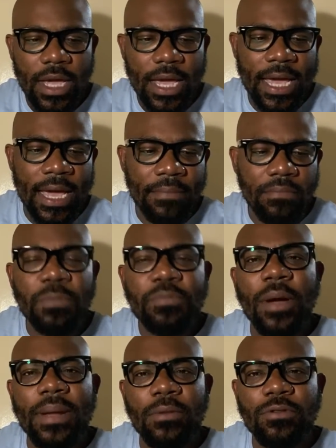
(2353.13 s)
The
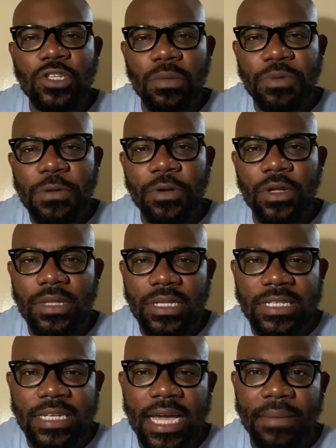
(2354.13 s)
problem with some people on
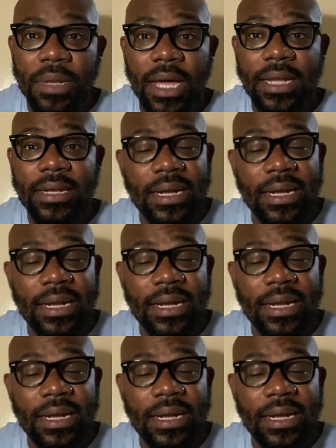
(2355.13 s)
this timeline,